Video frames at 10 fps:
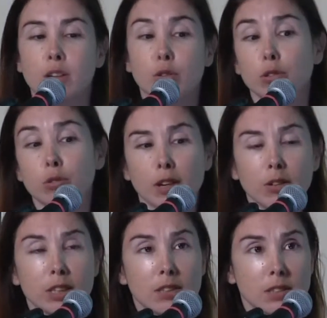or Lou
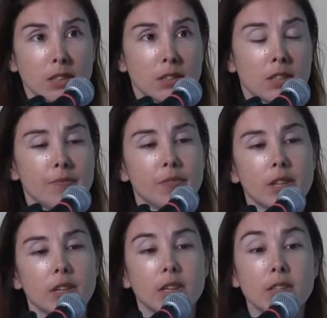Gehrig disease,
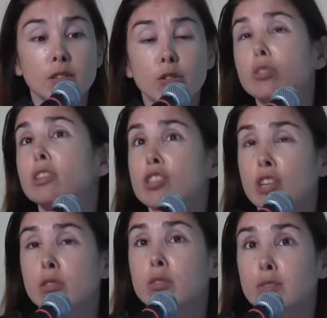is a
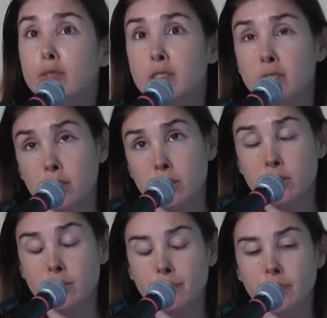neurodegenerative
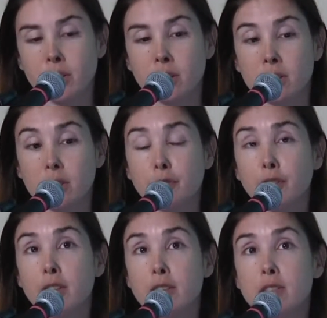disease that
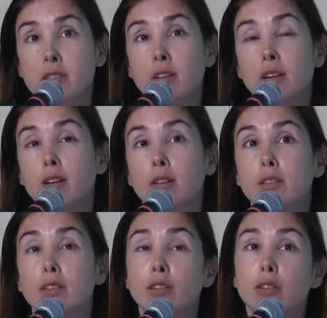affects the
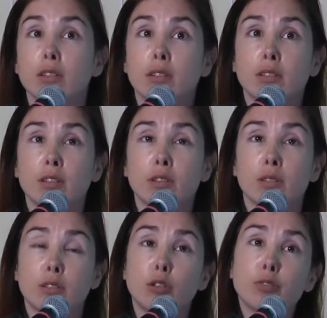
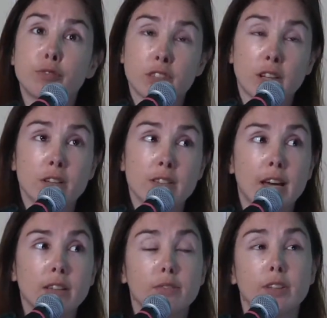nerve cells
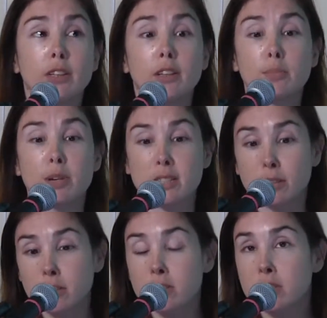activating the
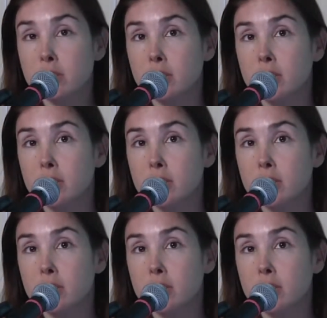muscles.